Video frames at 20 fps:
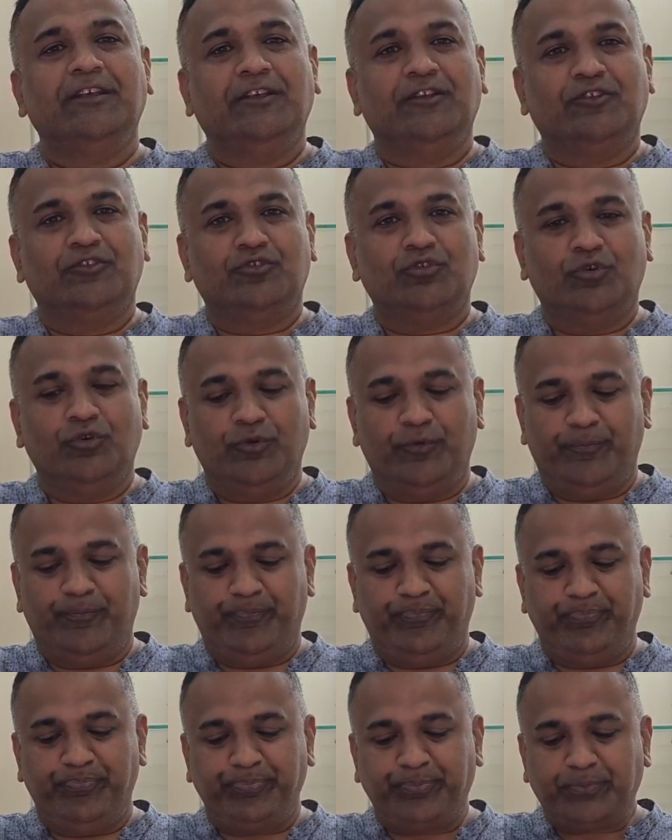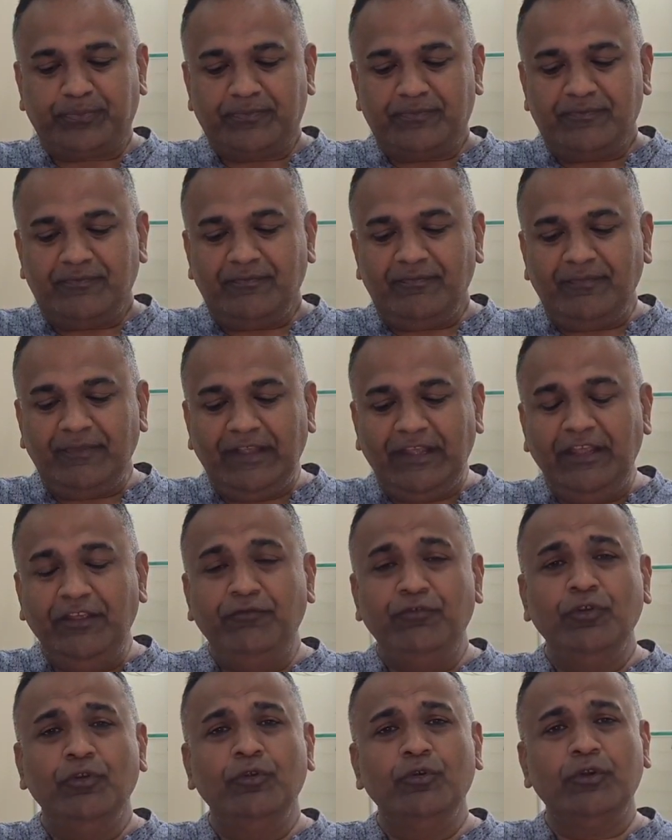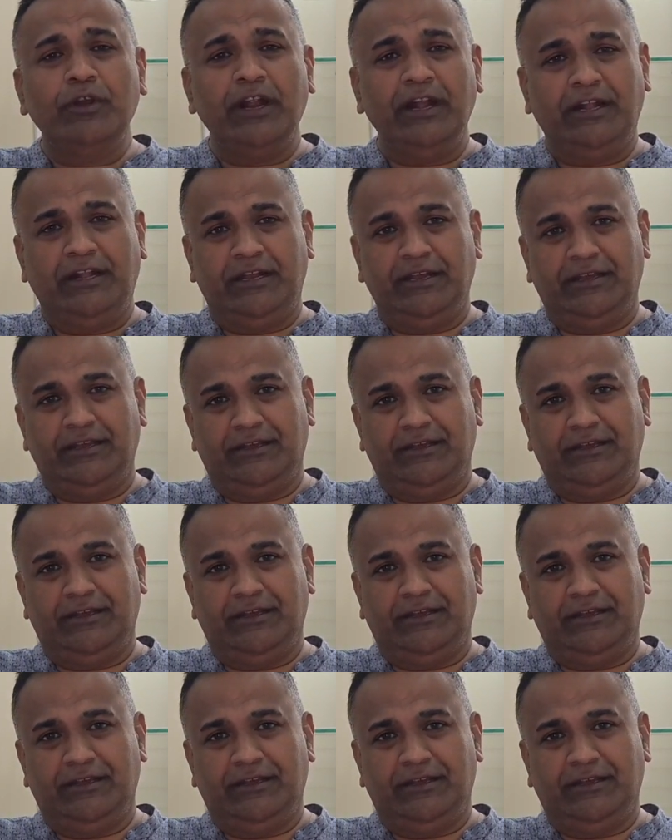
So if you look at